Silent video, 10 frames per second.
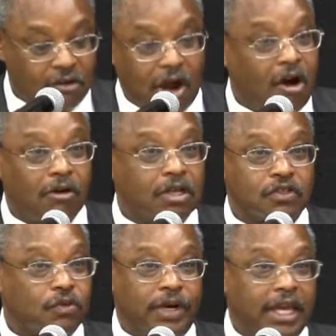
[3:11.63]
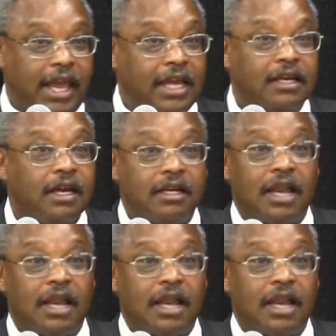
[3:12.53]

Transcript: on August 28,